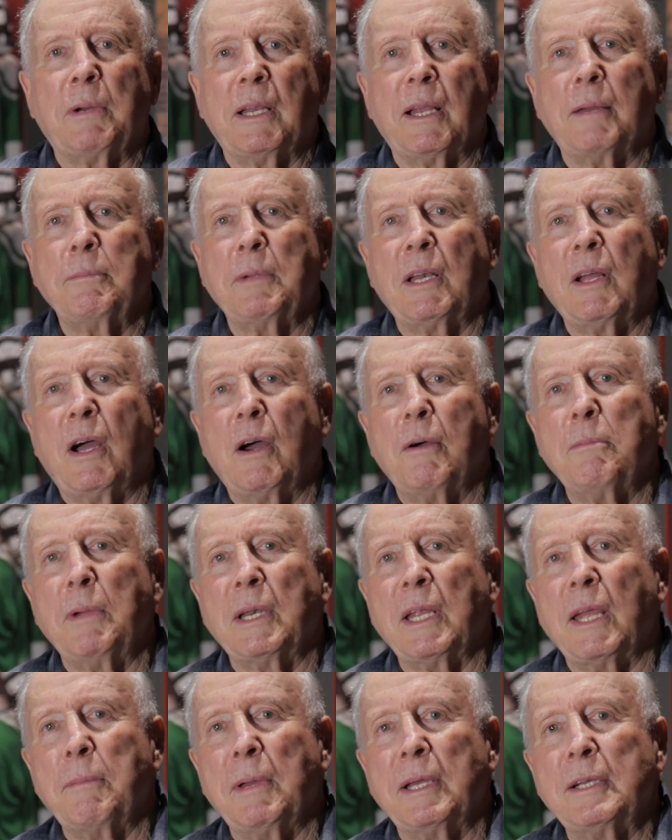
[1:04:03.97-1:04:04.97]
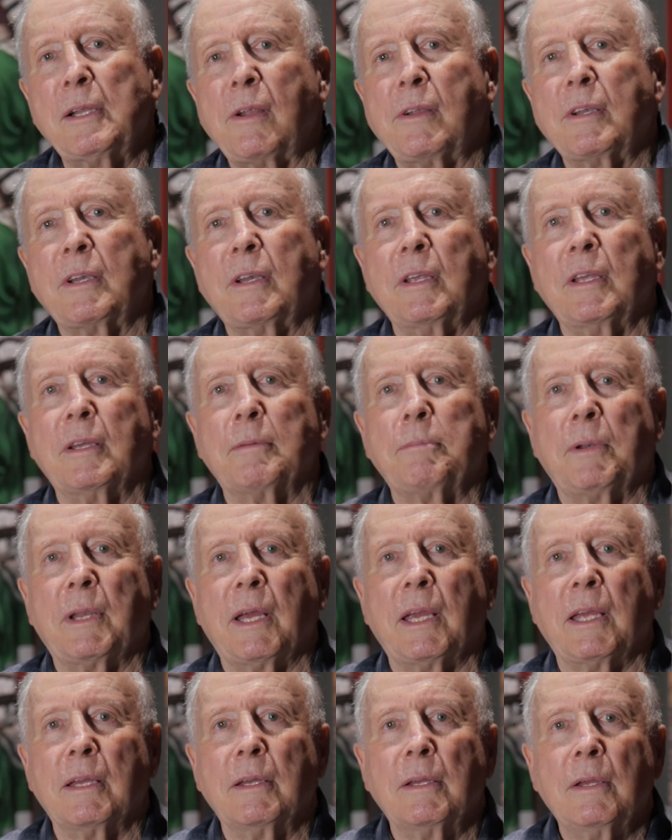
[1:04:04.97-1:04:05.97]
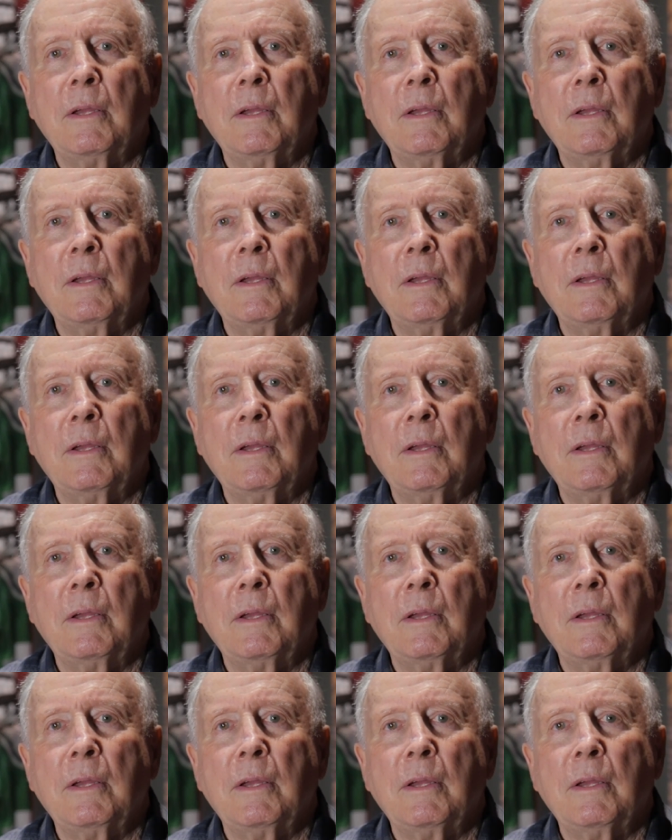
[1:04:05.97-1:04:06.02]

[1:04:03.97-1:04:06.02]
I mean, how many minutes do you play?